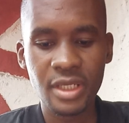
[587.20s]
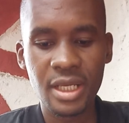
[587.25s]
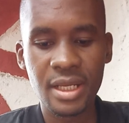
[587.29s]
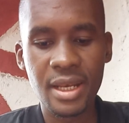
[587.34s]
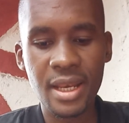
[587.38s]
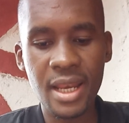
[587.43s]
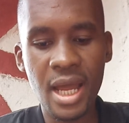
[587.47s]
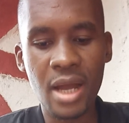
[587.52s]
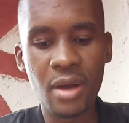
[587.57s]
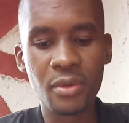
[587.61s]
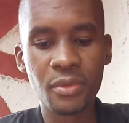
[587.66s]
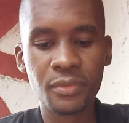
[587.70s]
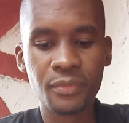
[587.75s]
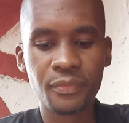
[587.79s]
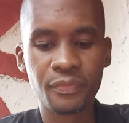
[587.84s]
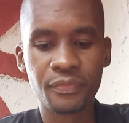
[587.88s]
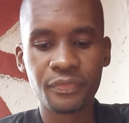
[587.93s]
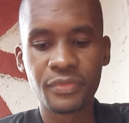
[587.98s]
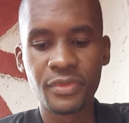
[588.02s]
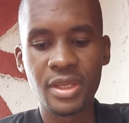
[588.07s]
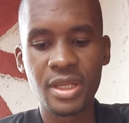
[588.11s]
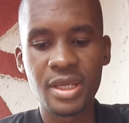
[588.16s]
Now,
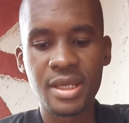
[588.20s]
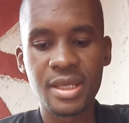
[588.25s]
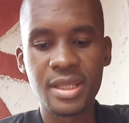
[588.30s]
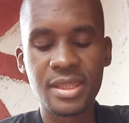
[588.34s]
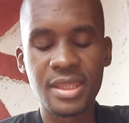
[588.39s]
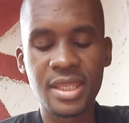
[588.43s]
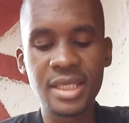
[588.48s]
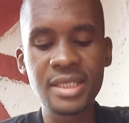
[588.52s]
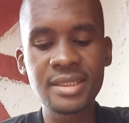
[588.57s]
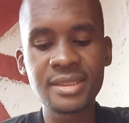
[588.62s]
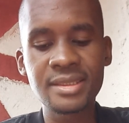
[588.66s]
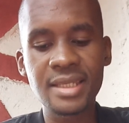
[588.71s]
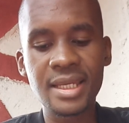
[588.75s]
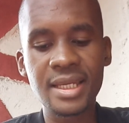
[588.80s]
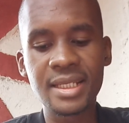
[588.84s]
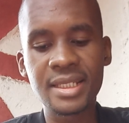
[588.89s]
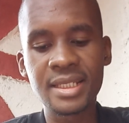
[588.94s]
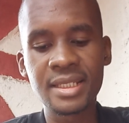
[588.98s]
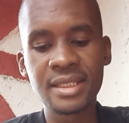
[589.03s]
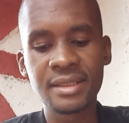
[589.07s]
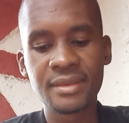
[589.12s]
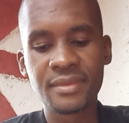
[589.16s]
they
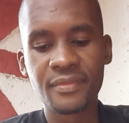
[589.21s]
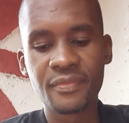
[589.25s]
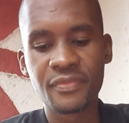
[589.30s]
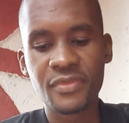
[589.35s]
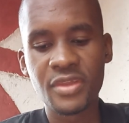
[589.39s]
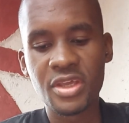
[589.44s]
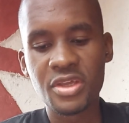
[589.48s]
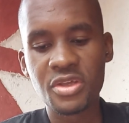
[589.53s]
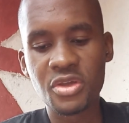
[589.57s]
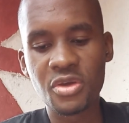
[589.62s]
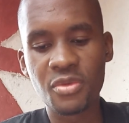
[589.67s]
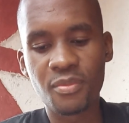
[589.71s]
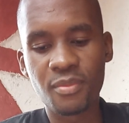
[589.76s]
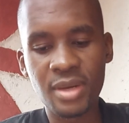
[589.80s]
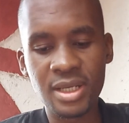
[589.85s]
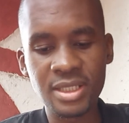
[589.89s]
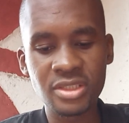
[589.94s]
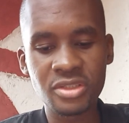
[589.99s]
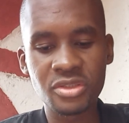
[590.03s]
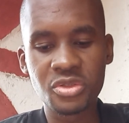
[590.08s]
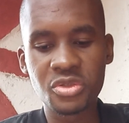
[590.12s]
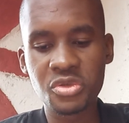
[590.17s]
said you
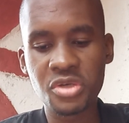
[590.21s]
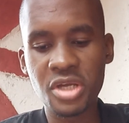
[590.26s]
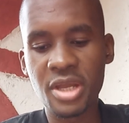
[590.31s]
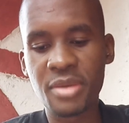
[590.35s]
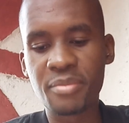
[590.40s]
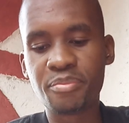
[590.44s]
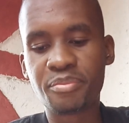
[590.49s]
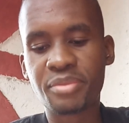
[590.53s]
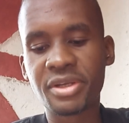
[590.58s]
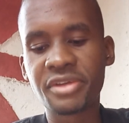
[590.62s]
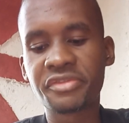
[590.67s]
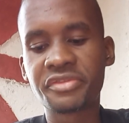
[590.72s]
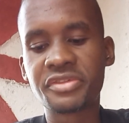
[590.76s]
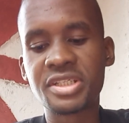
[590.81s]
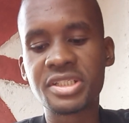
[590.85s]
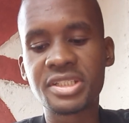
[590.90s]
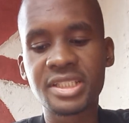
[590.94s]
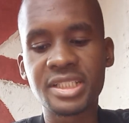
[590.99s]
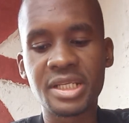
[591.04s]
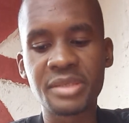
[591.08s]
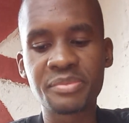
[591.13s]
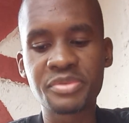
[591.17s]
must do a brief
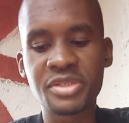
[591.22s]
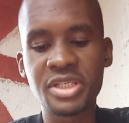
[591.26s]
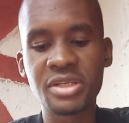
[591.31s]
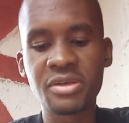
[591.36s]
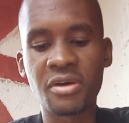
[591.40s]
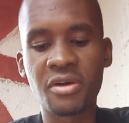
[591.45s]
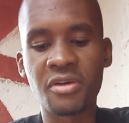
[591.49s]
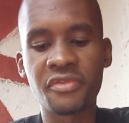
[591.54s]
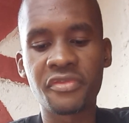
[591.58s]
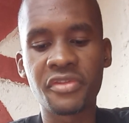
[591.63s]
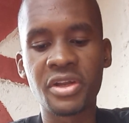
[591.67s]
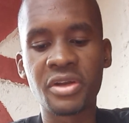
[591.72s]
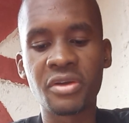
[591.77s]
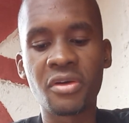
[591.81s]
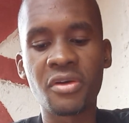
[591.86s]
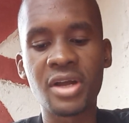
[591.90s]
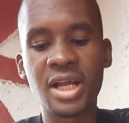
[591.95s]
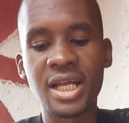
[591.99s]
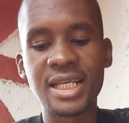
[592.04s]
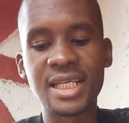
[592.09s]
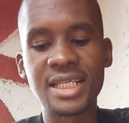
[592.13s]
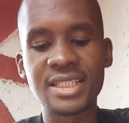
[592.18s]
description of an
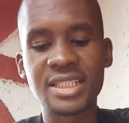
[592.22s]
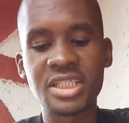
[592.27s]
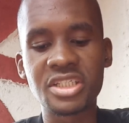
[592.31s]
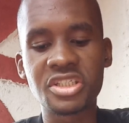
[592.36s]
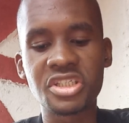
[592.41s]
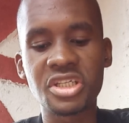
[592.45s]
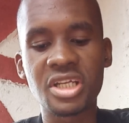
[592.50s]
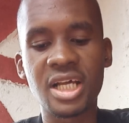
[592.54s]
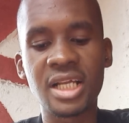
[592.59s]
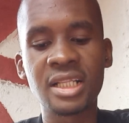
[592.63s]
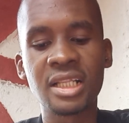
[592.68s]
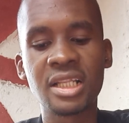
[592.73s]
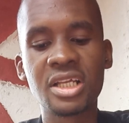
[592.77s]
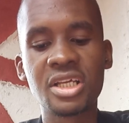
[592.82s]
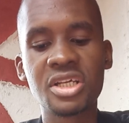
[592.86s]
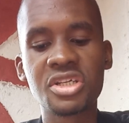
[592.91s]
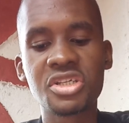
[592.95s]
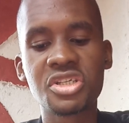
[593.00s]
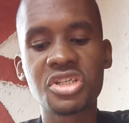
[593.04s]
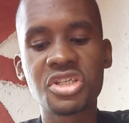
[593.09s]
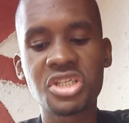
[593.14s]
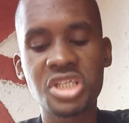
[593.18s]
organizational
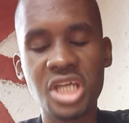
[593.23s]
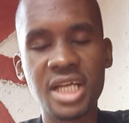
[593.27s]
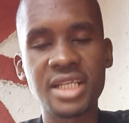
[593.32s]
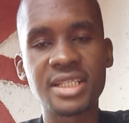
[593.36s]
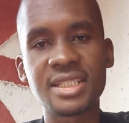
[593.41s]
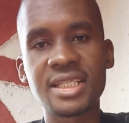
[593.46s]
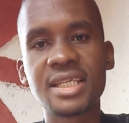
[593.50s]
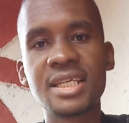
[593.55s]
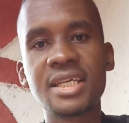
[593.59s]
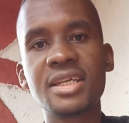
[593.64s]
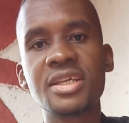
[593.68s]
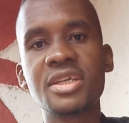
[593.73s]
chart.